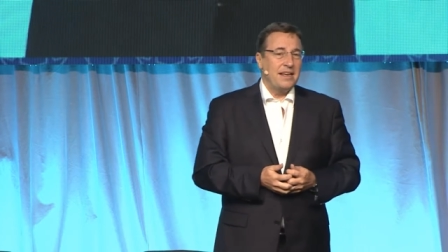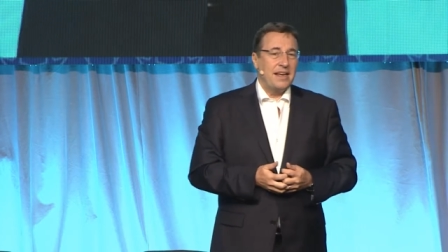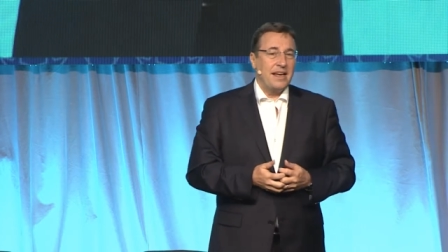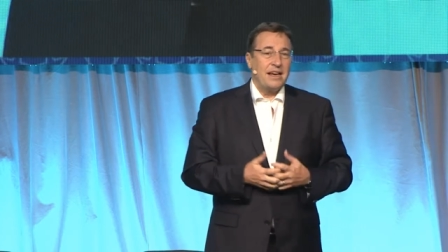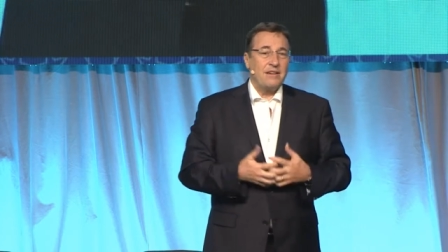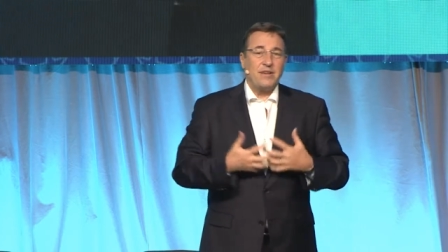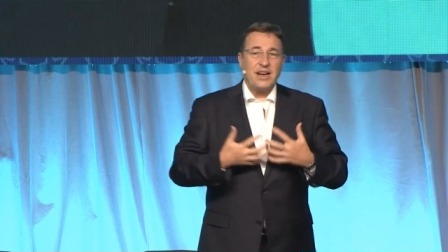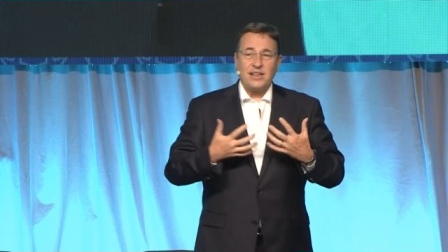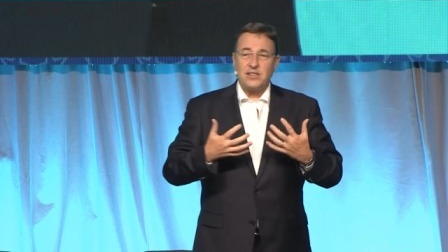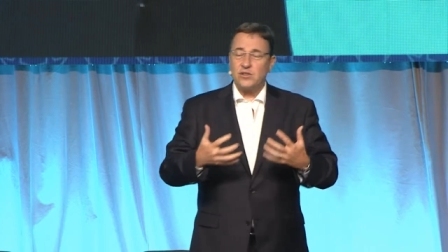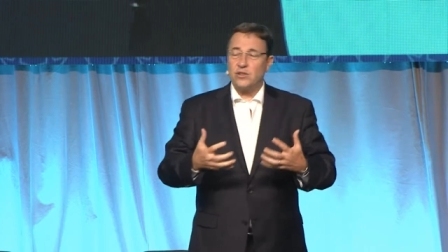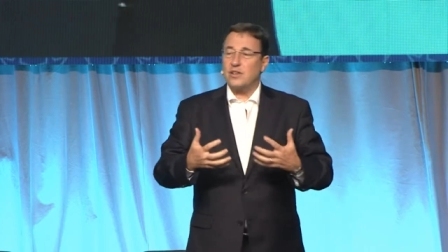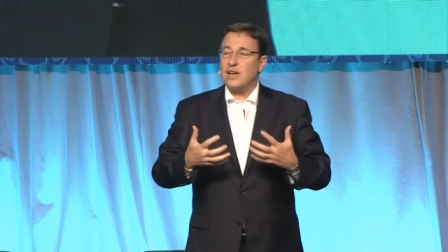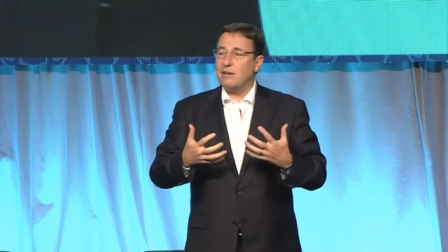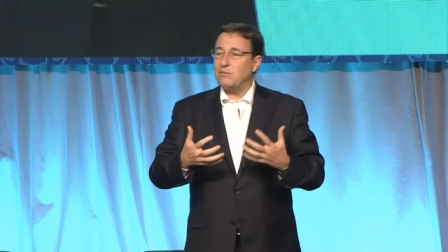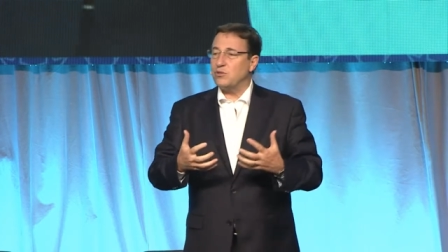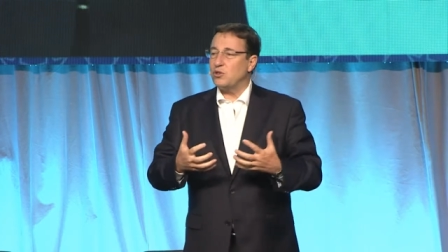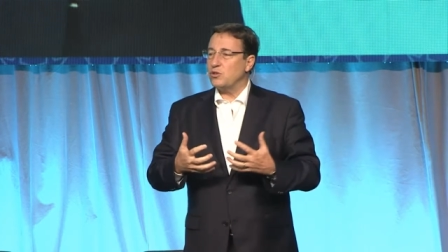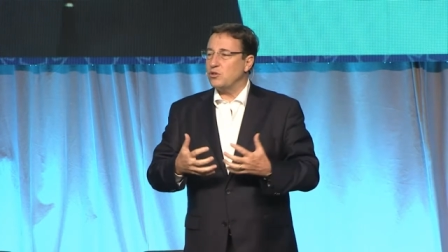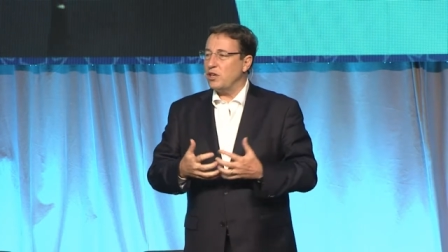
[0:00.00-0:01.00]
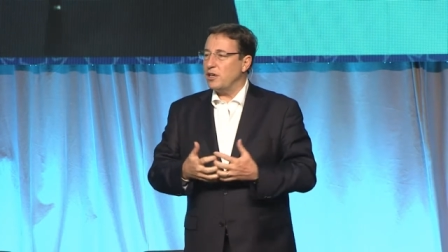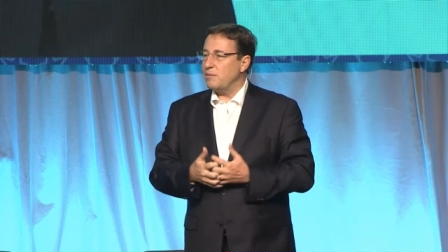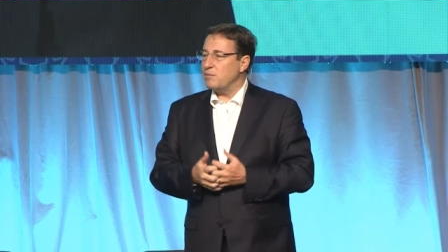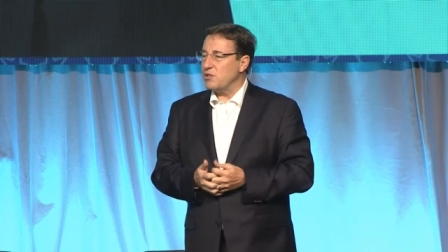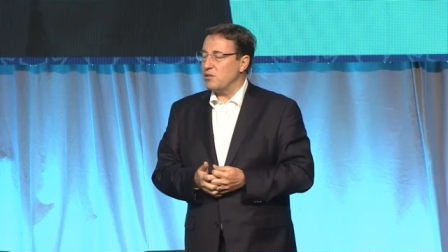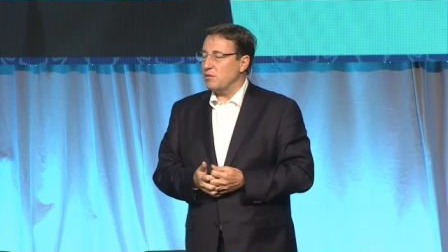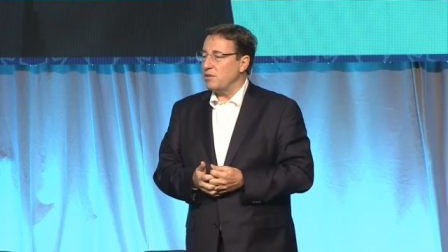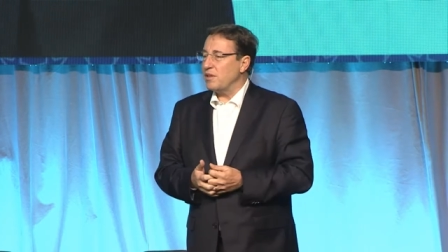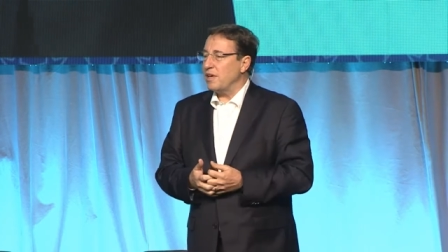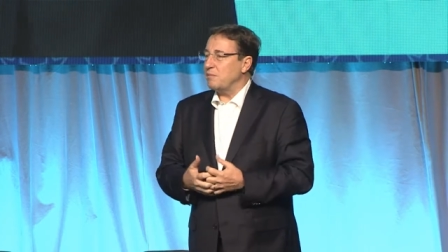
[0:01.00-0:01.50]
have had to come to
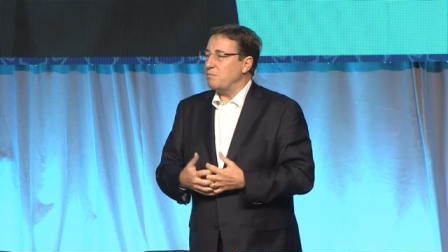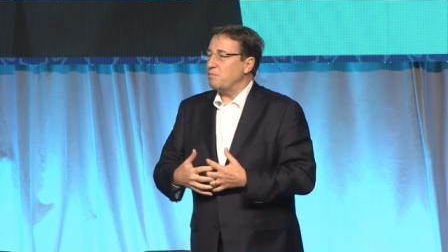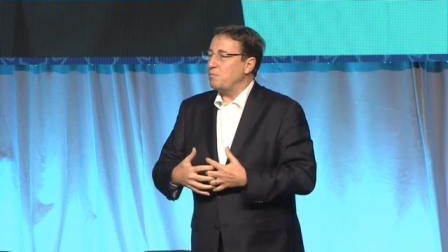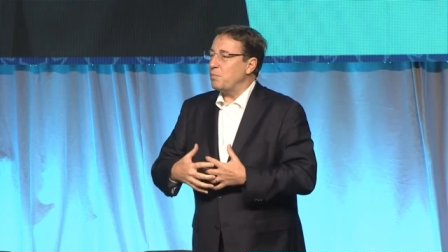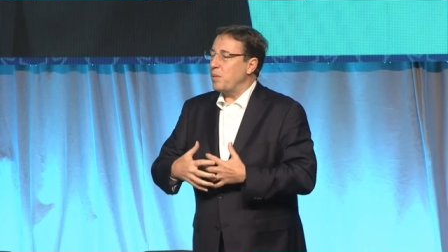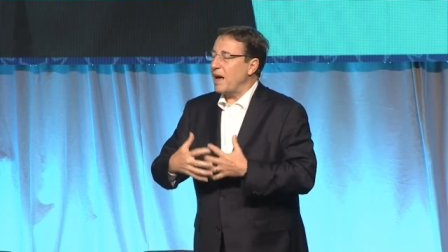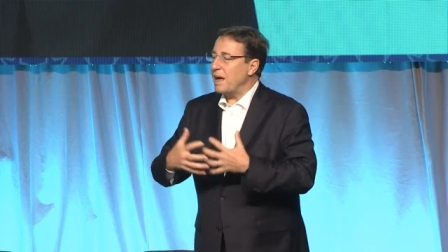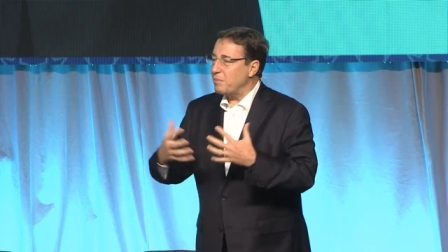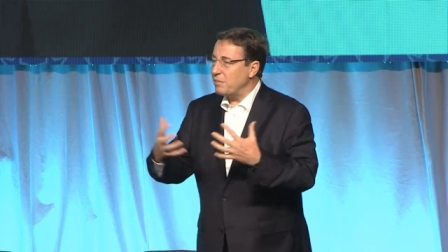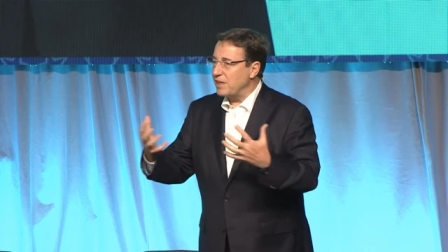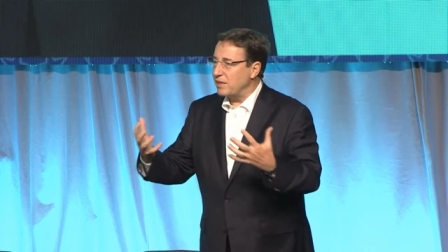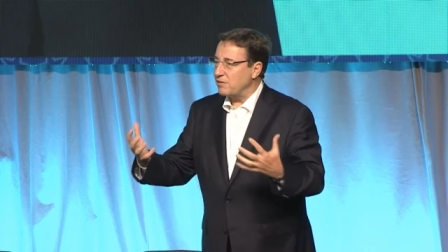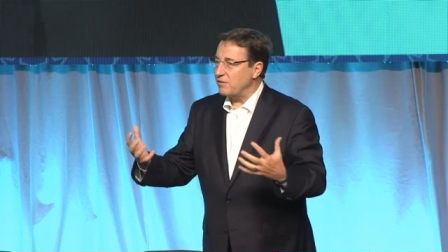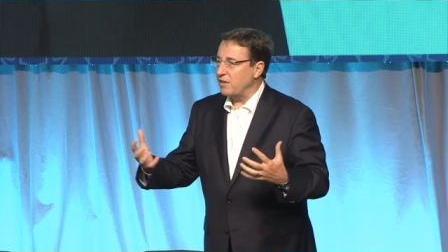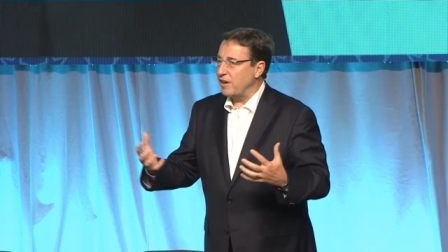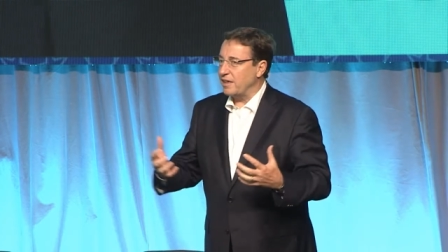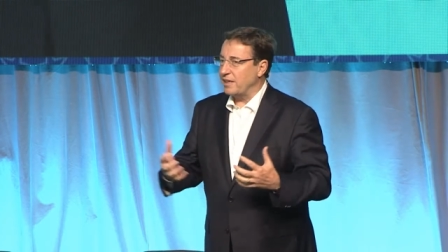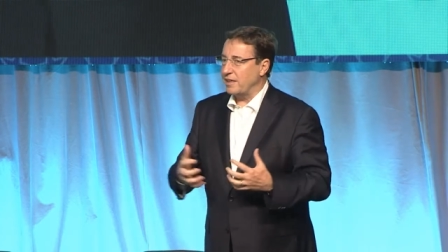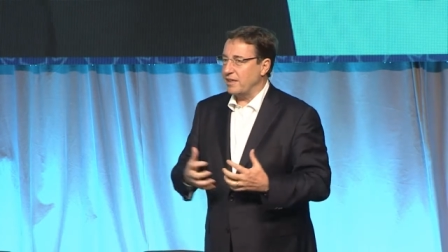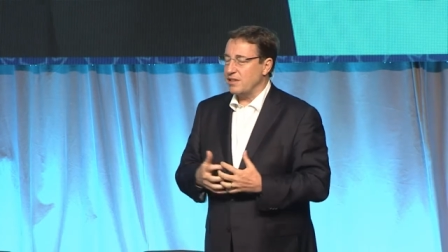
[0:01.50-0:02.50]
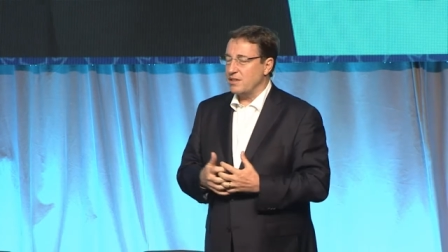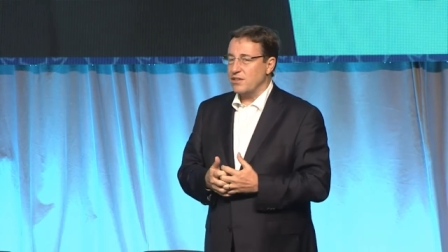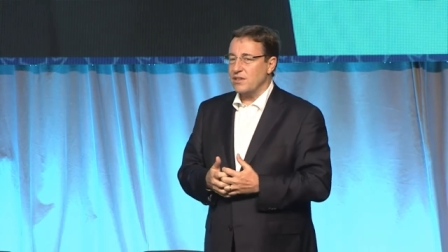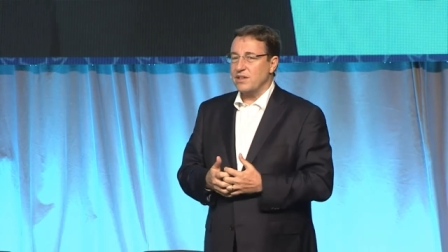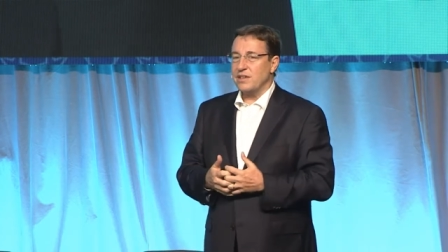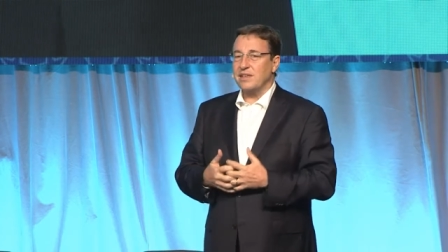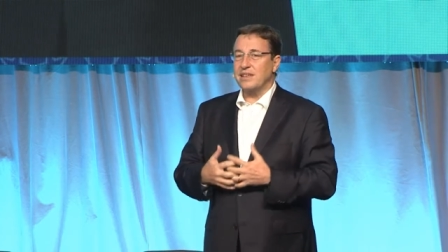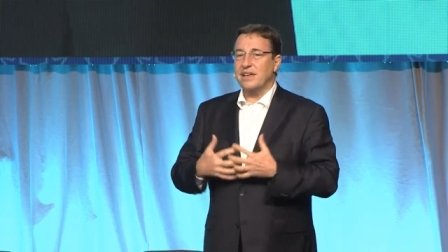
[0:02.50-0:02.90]
terms with that public finance,